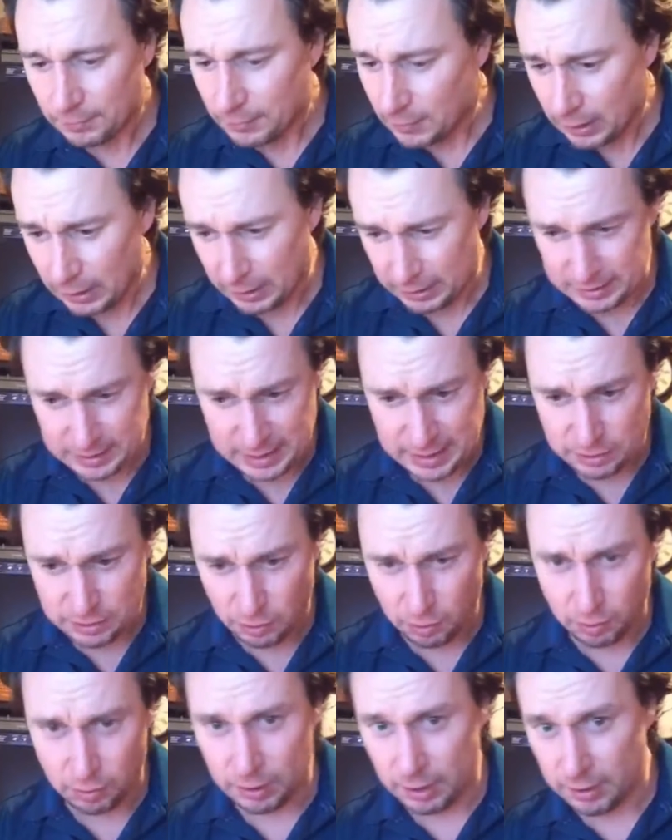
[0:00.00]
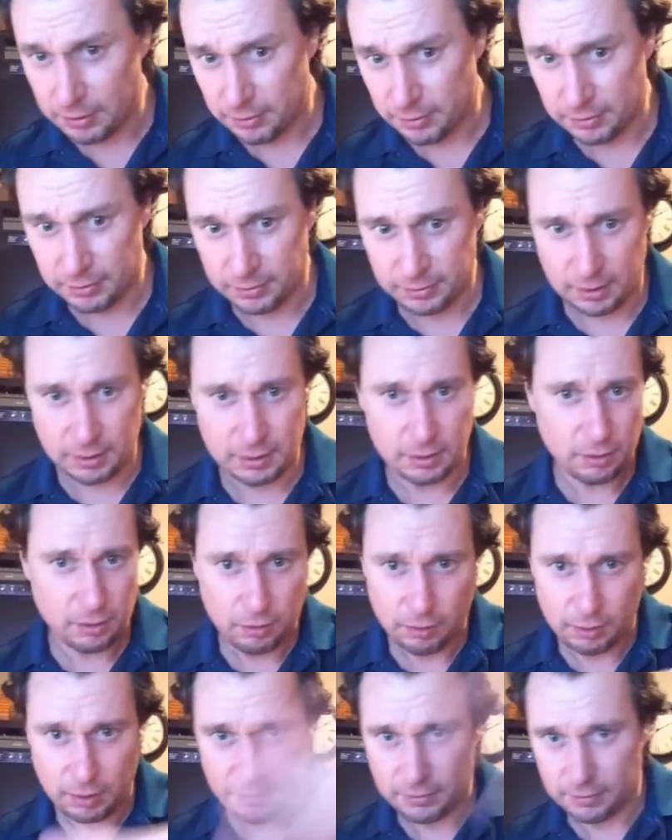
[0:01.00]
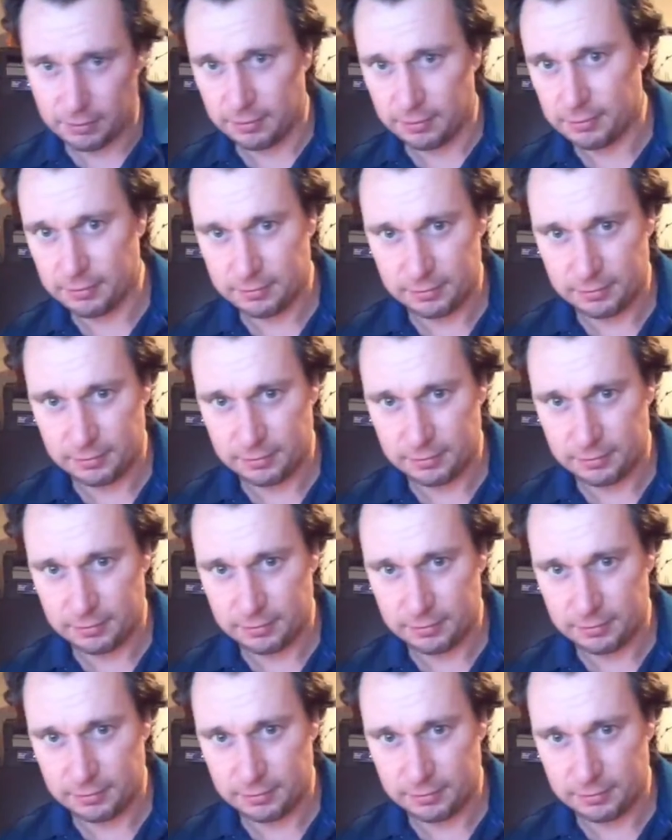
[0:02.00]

because that's a whole other